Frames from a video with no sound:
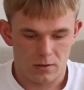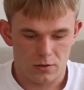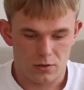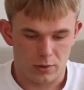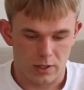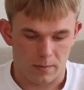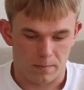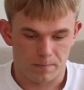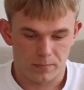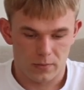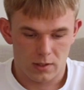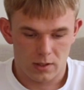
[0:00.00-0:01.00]
So yeah,
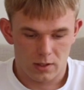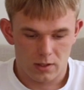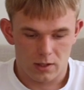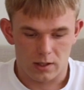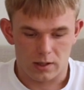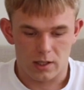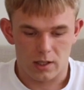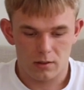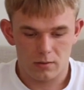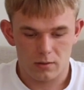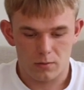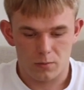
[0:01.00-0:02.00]
and
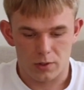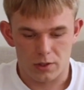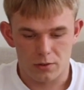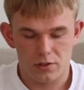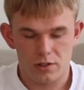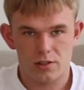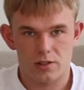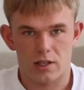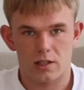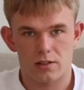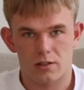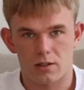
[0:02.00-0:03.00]
then we use this
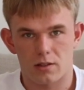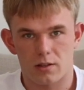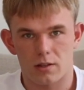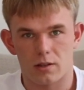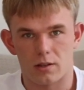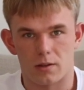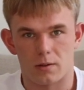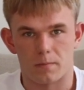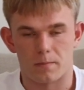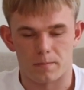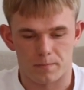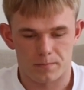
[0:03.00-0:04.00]
text.
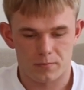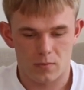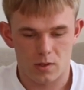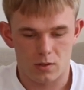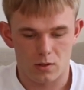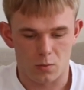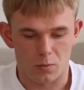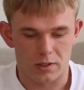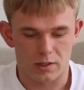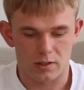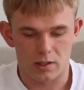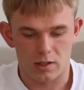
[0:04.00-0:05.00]
Then
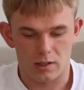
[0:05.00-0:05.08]
we